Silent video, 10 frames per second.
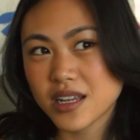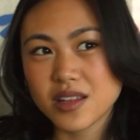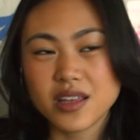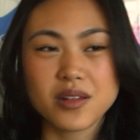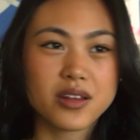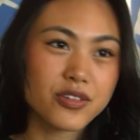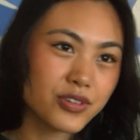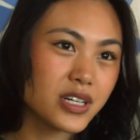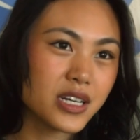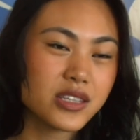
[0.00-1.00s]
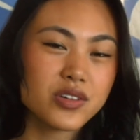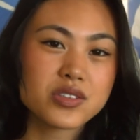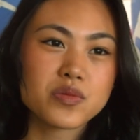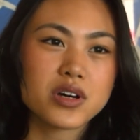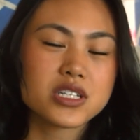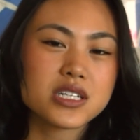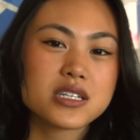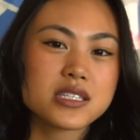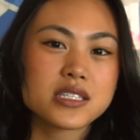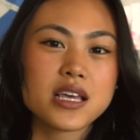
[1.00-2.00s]
and then re-knit those
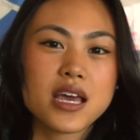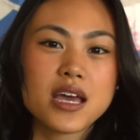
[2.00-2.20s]
swatches.